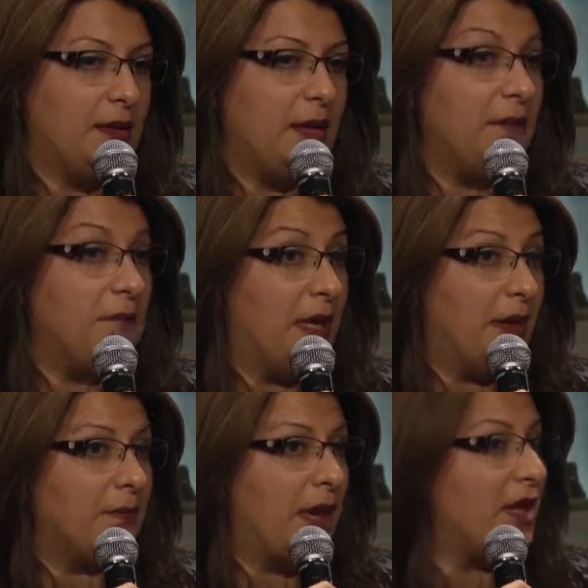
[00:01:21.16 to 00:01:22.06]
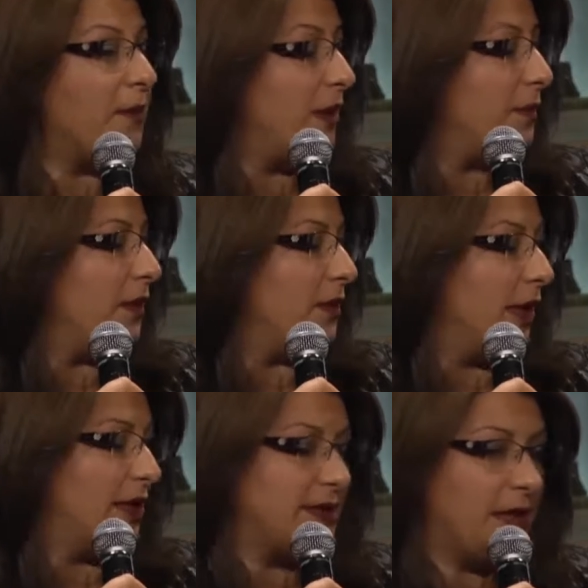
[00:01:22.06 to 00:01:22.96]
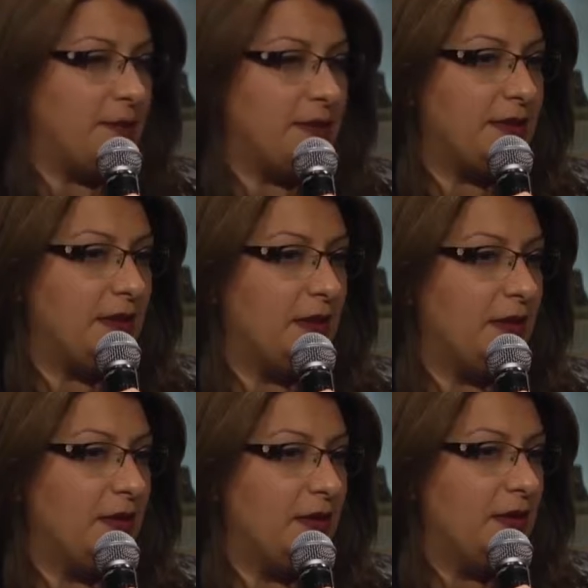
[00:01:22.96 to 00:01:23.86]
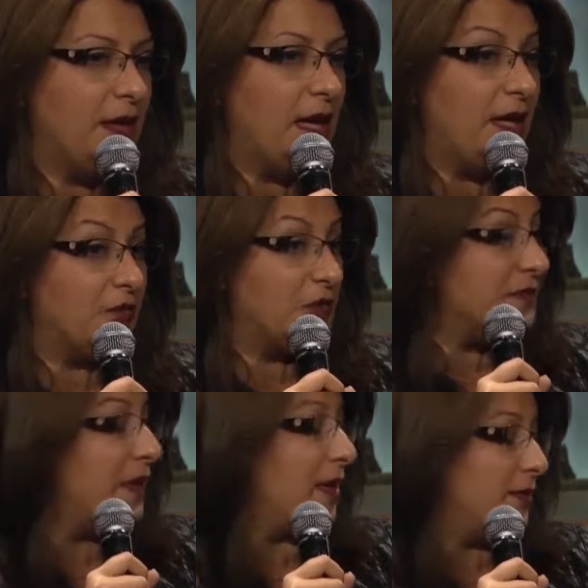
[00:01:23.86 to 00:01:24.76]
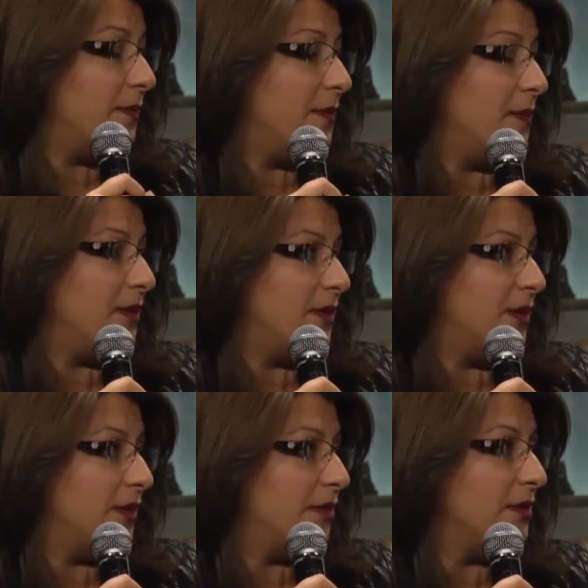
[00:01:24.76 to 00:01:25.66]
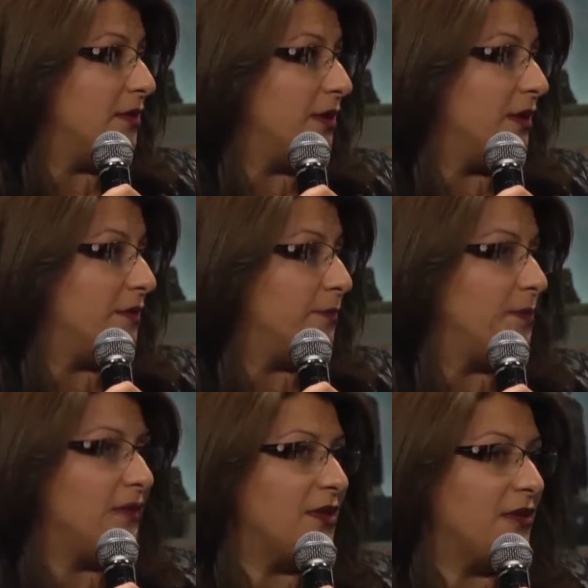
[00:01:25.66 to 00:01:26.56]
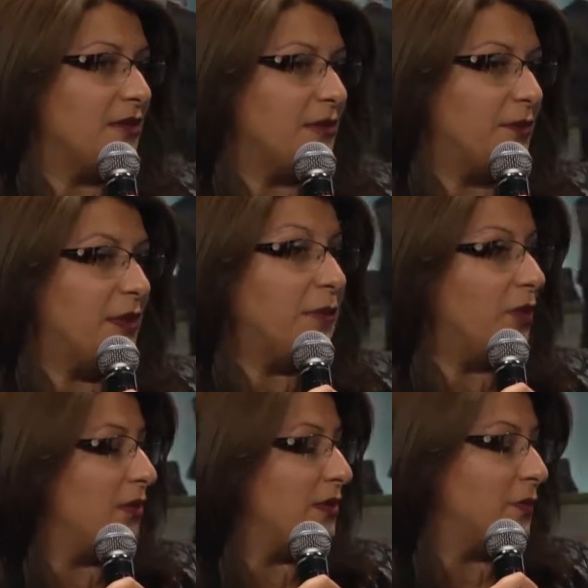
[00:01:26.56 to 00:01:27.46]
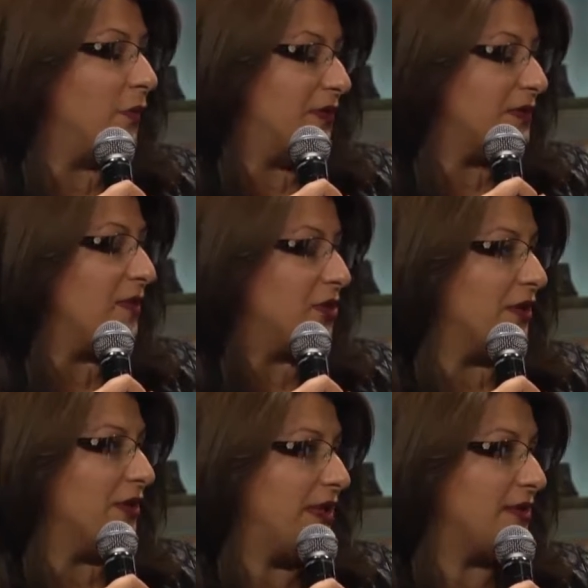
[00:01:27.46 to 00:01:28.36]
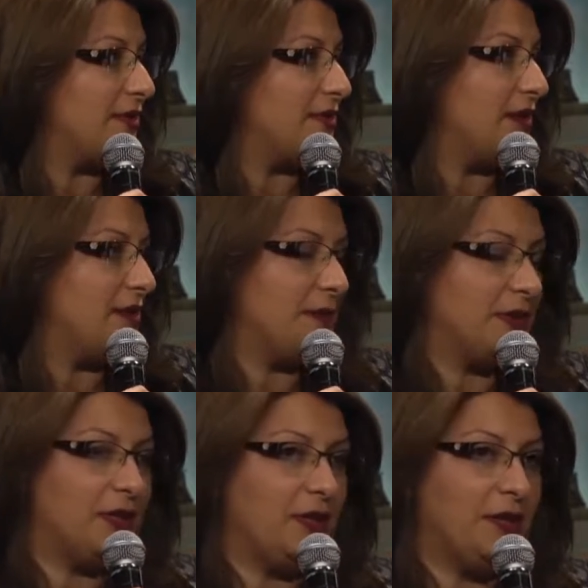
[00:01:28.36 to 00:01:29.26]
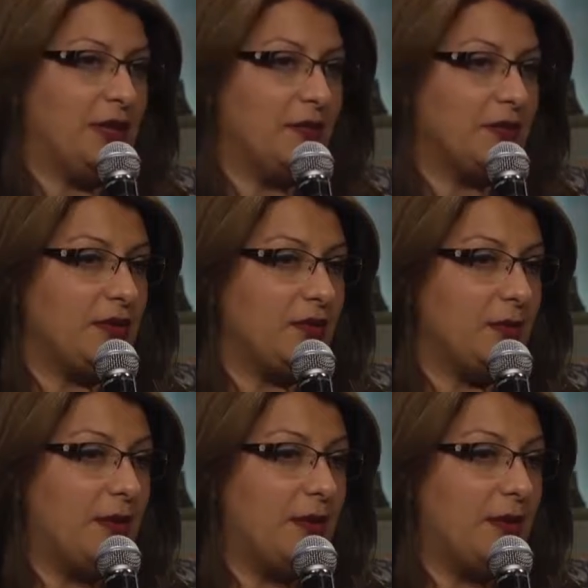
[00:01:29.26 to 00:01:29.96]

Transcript: make people accept and respect the people with special needs, especially with Down syndrome.